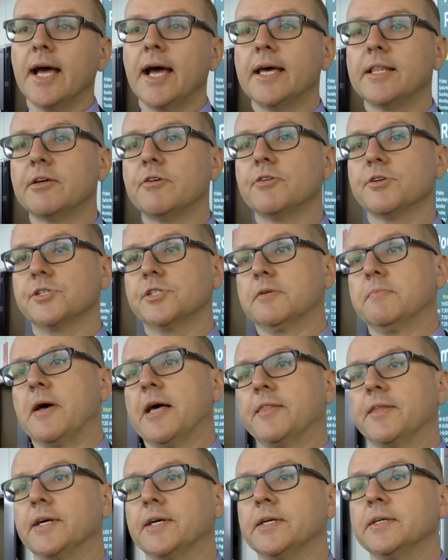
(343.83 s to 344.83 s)
and there are some
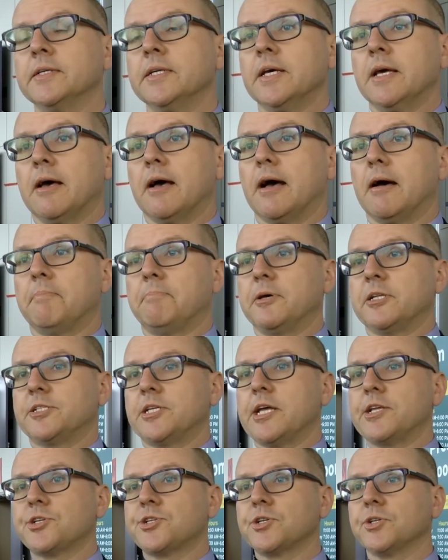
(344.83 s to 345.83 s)
other
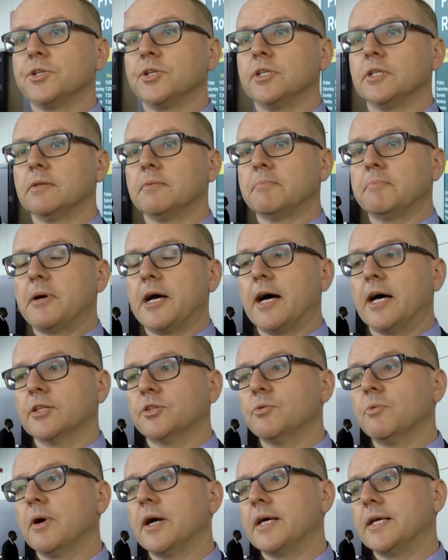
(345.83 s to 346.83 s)
potential
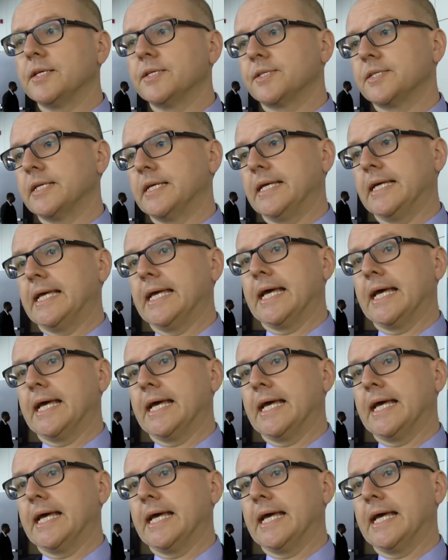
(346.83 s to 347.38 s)
pathways.